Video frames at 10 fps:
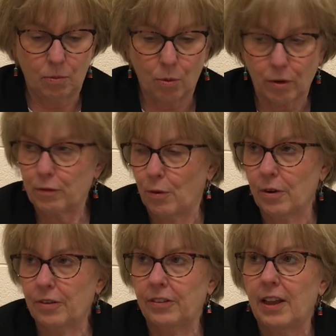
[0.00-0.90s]

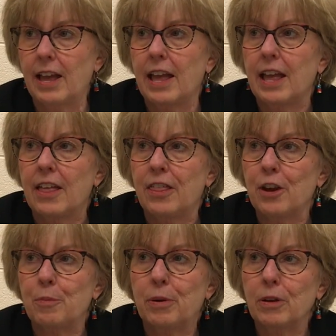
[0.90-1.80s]
workforce.
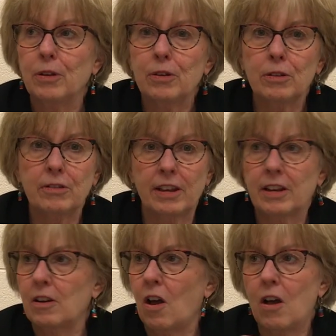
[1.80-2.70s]
They're pulled
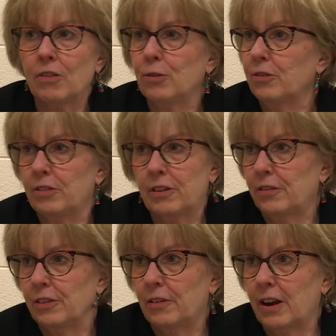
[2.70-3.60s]
in all sorts of
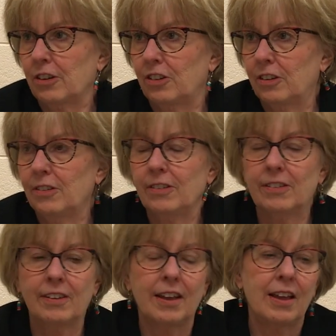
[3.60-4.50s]
different
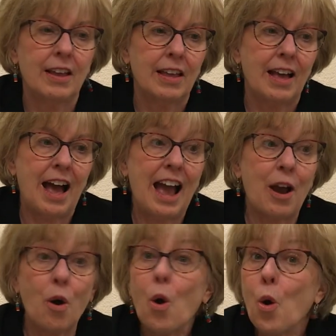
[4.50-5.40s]
directions. I
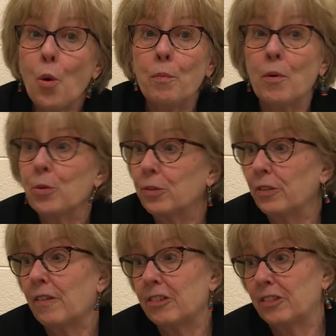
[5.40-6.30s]
hope most
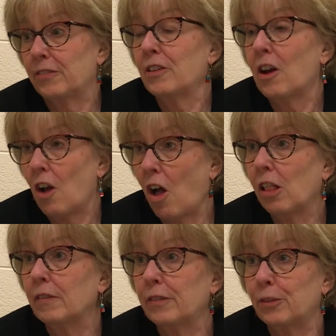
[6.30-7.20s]
of us, if not
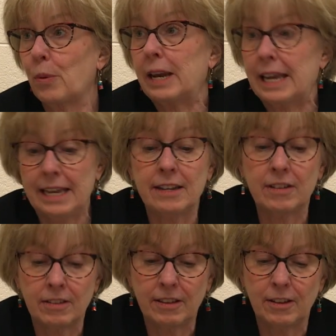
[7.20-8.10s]
all of us, went
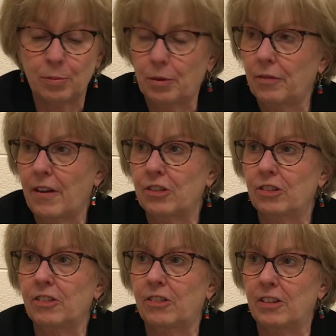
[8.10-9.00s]
into these
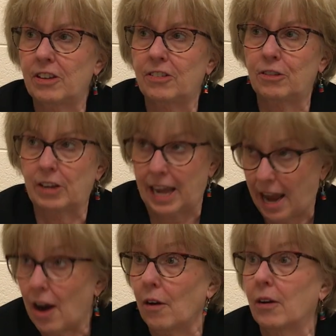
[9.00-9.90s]
professions is to
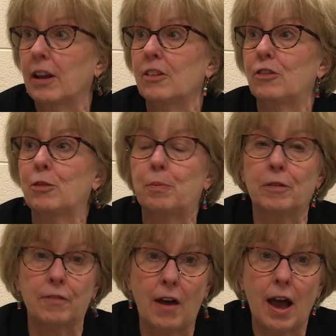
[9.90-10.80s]
care, is to
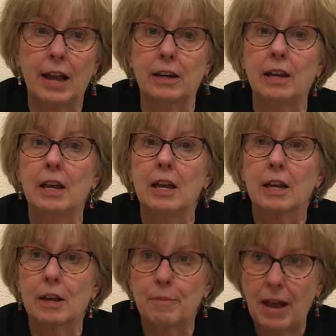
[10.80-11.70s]
provide
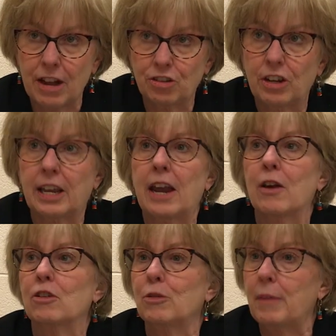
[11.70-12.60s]
compassionate
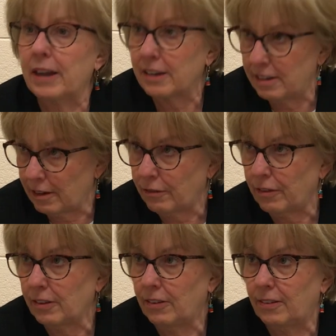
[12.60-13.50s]
care and to make a
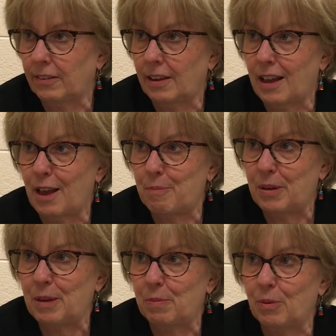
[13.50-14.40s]
difference at
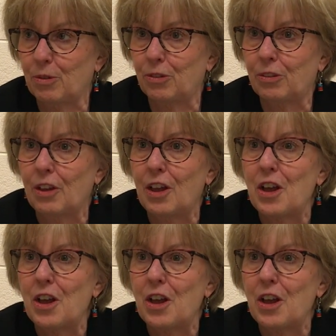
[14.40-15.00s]
people's